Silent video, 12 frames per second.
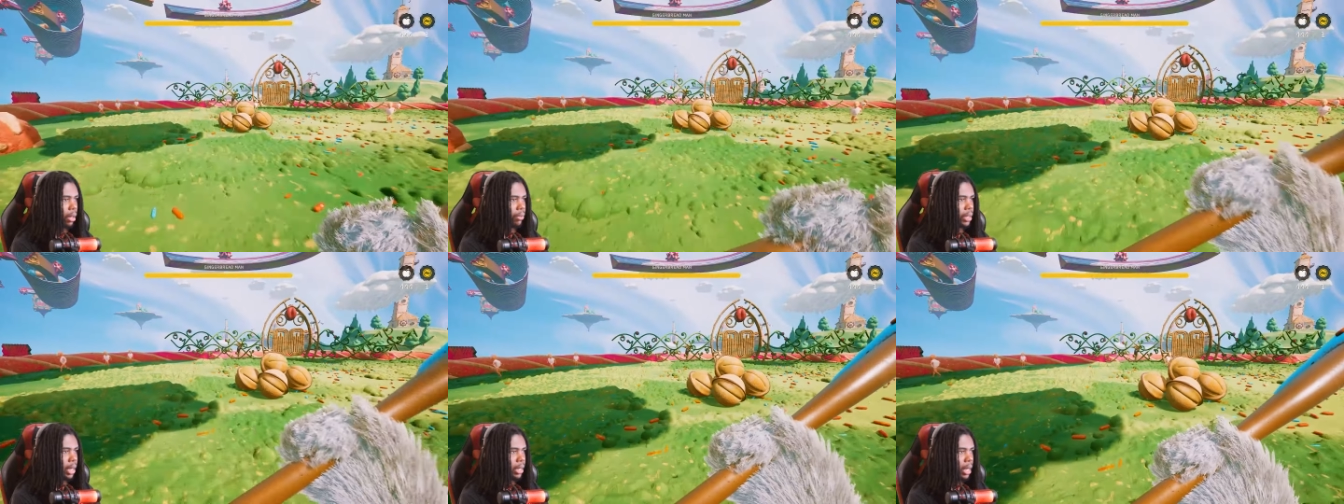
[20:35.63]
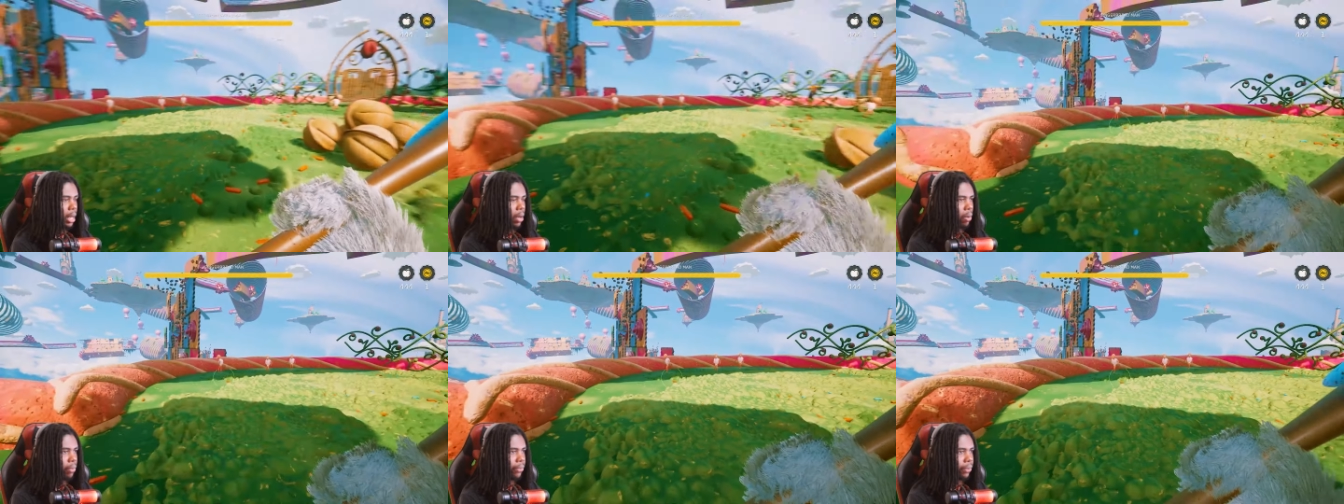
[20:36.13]
I'll take the
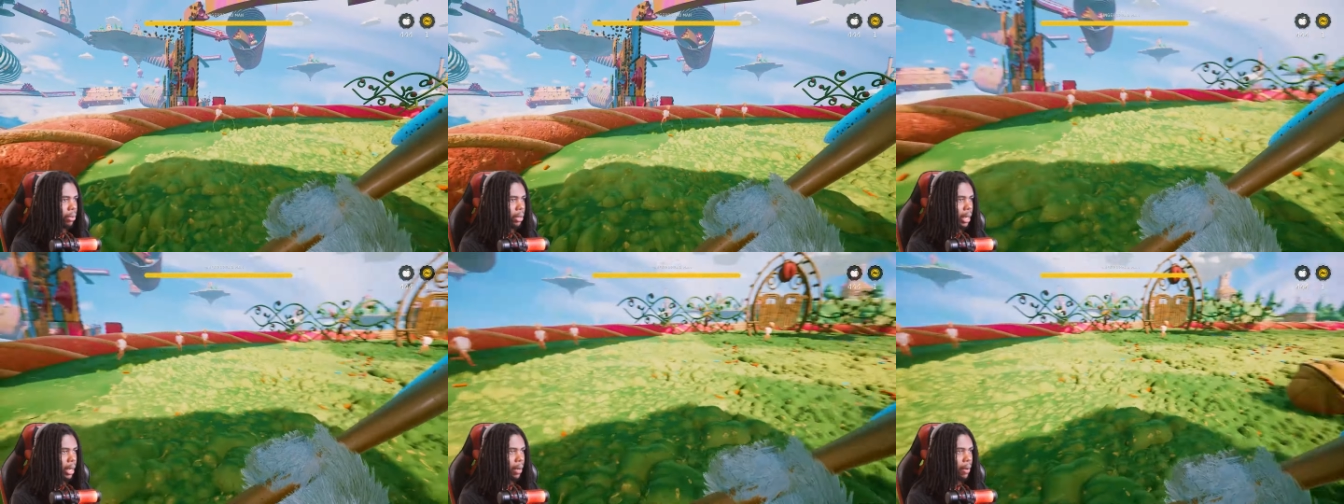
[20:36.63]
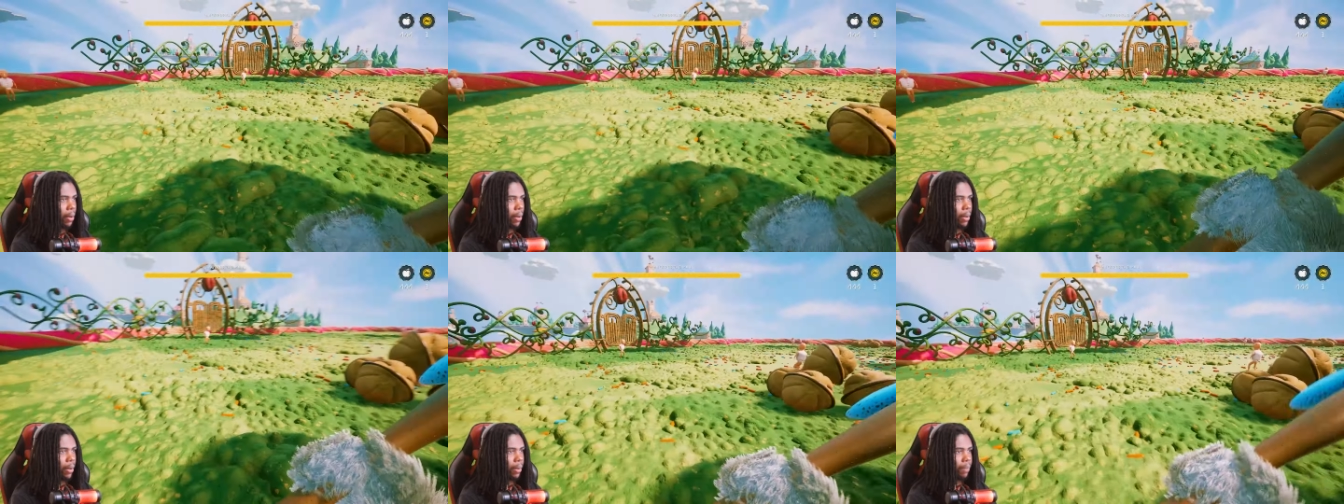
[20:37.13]
health. Okay.
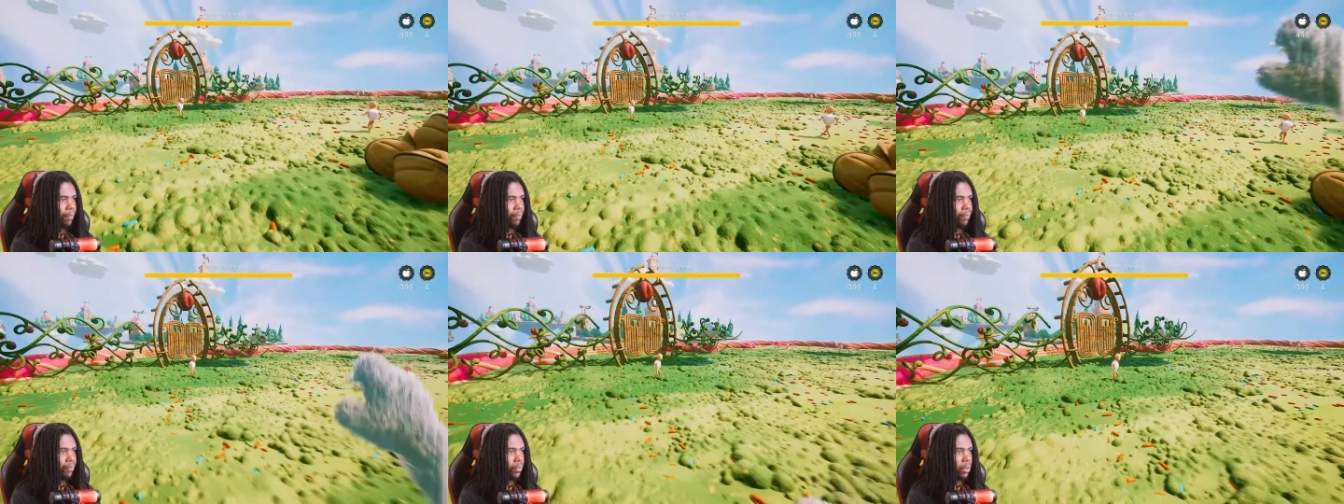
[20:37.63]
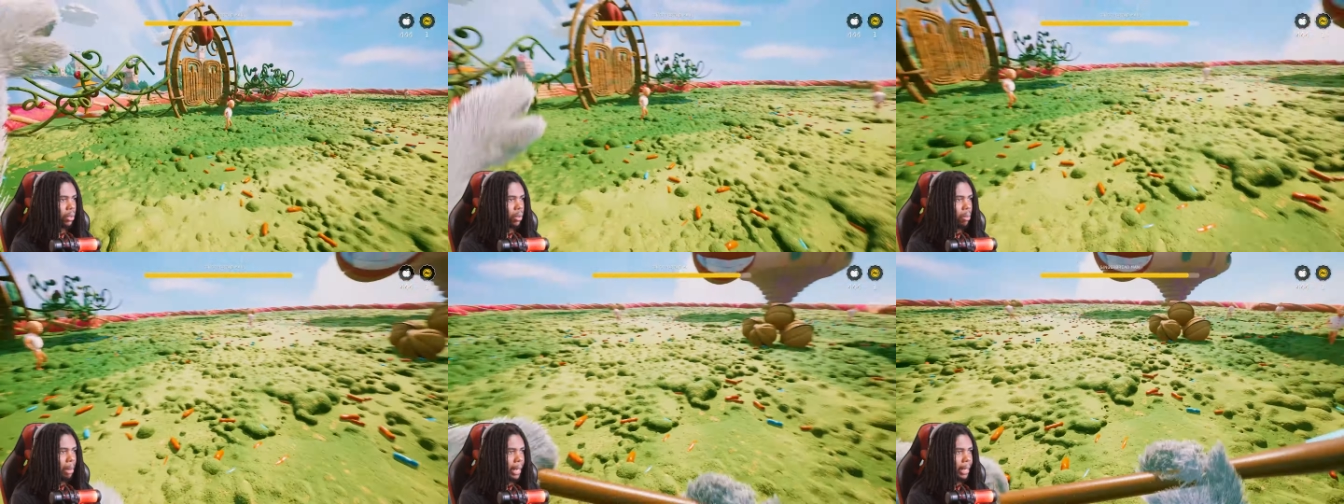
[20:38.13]

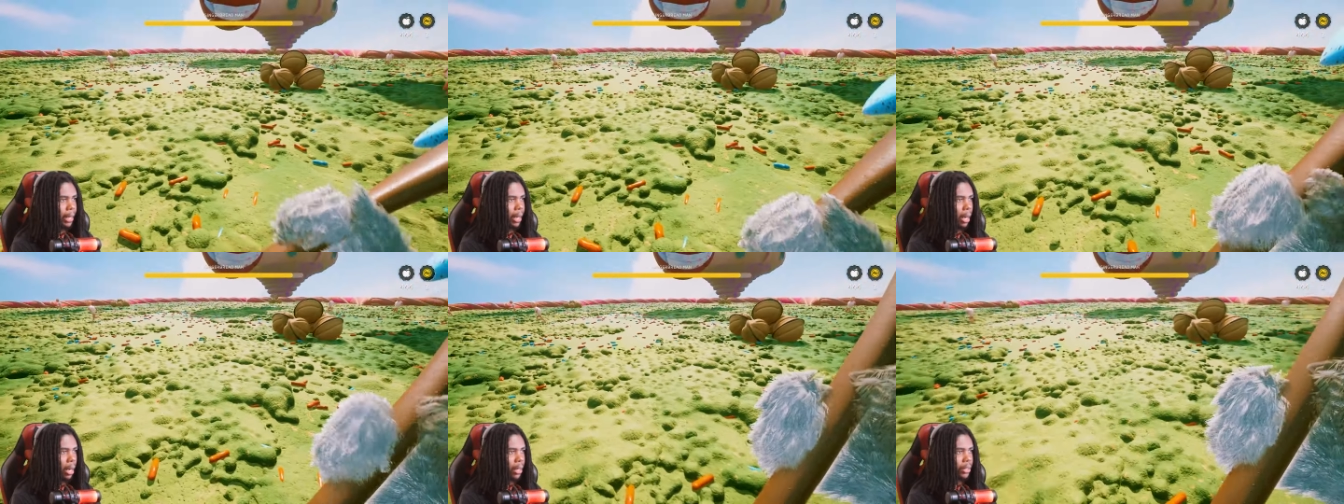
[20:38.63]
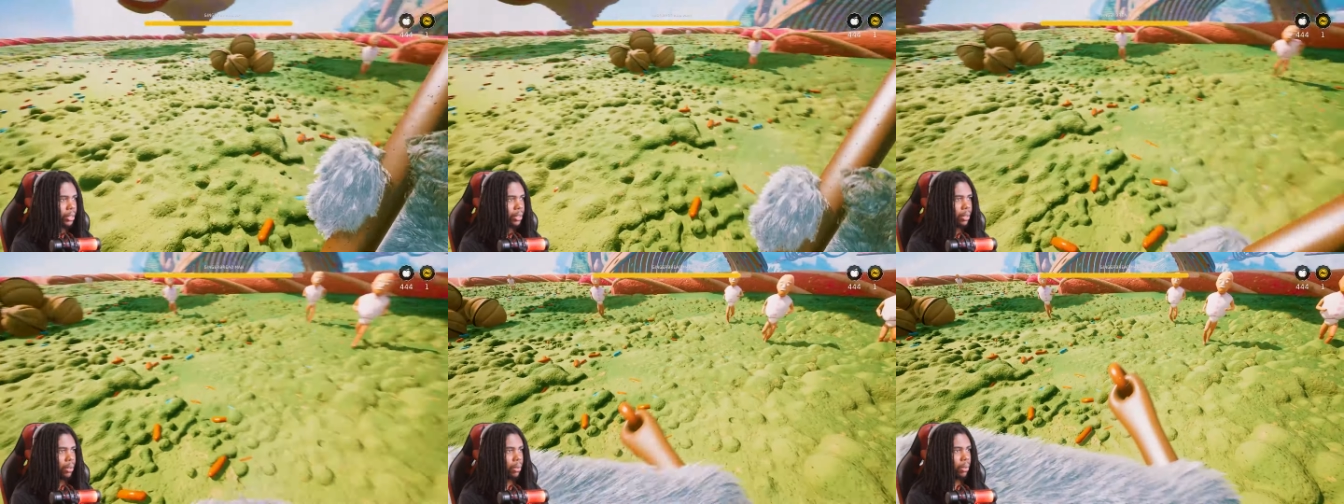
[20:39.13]
Oh my
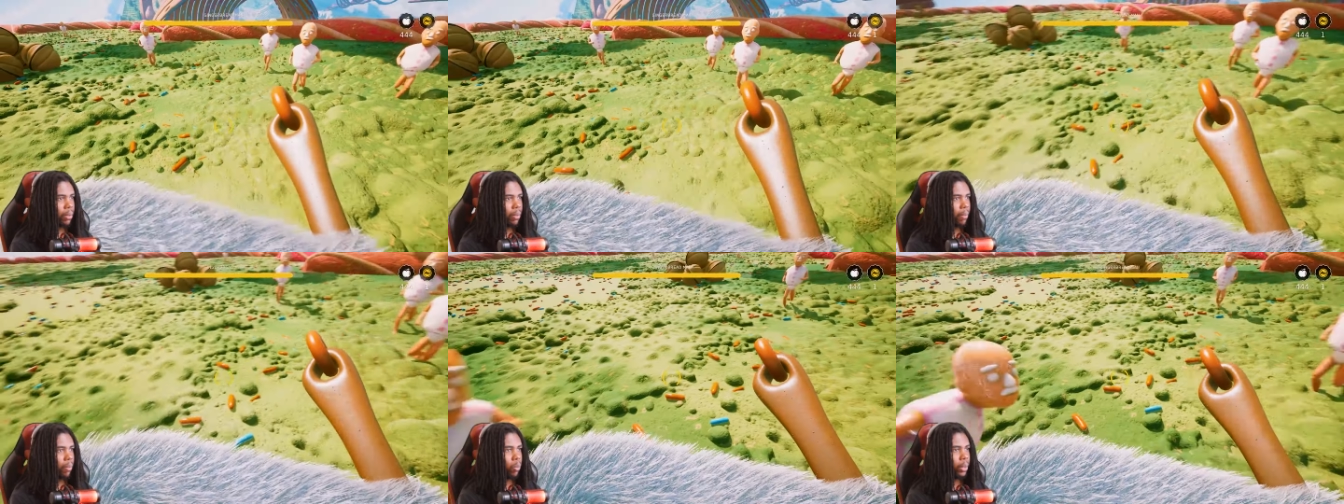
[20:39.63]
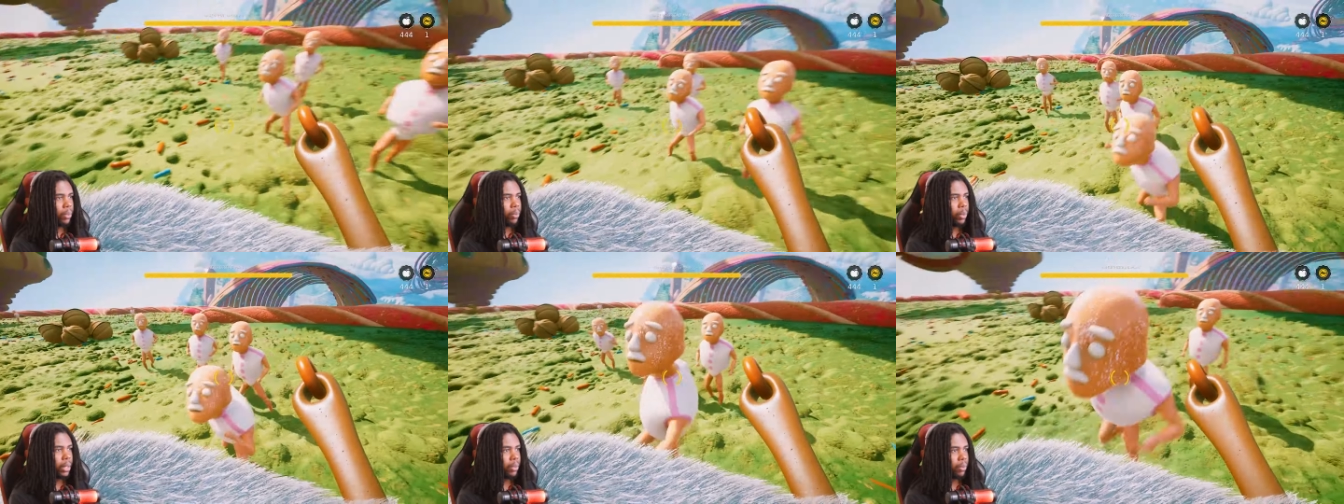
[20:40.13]
gosh. What
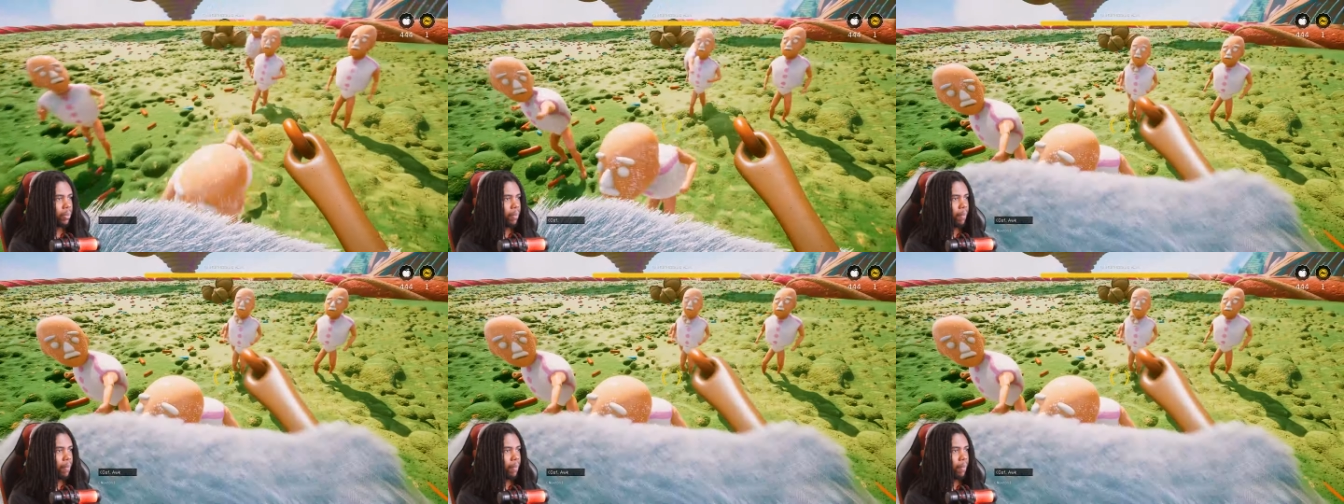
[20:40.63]
what